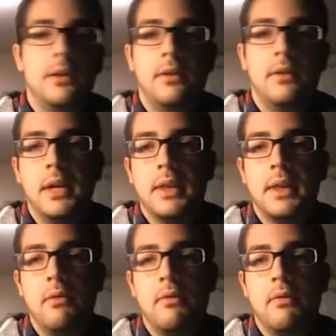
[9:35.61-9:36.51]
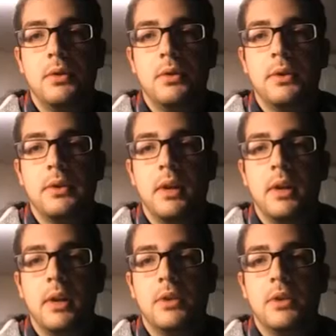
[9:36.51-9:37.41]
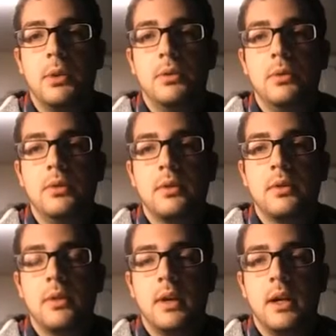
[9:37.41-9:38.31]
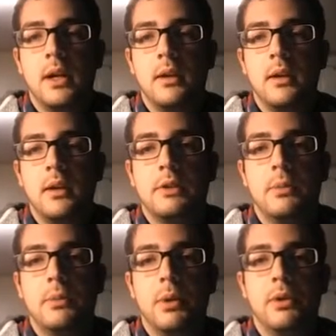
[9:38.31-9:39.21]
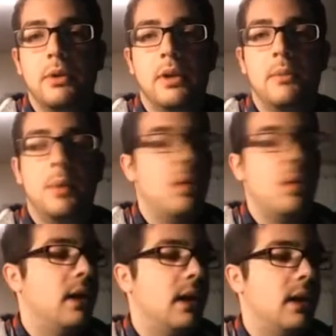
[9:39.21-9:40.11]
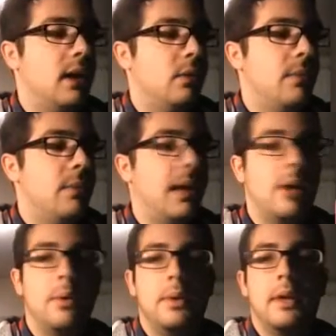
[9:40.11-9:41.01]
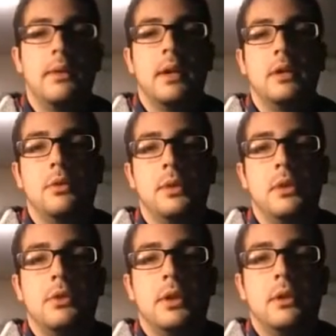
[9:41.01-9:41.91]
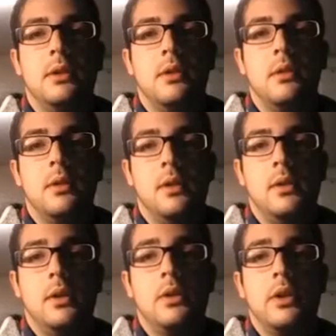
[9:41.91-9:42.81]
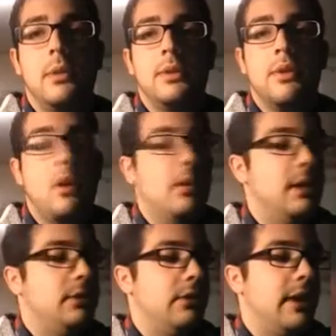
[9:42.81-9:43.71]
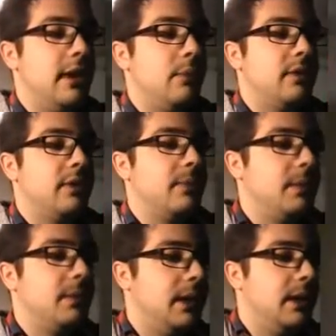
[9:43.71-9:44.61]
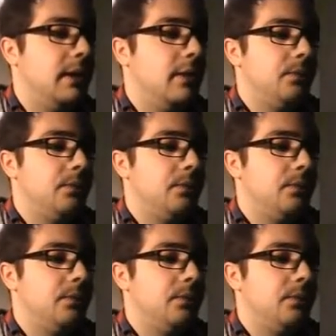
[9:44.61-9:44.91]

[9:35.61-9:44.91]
If you get that Revolt, it's a little extra boost, a little extra bonus for you, but the 1 power with Death Touch will usually almost always trade up with something bigger.